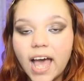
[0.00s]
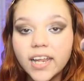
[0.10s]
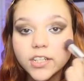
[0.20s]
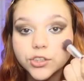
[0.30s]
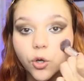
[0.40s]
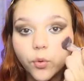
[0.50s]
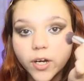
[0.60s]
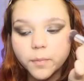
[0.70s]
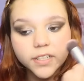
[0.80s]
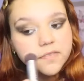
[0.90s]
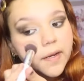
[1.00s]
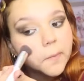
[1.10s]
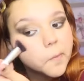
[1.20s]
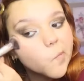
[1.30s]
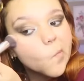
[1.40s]
I look so weird, but it's
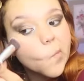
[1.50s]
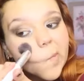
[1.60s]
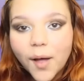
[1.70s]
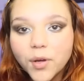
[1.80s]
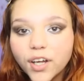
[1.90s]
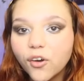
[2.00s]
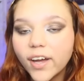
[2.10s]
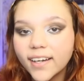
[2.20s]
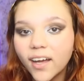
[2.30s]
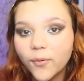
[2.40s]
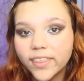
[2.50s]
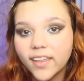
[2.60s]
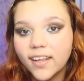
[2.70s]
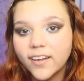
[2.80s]
fine. I'm gonna go in with a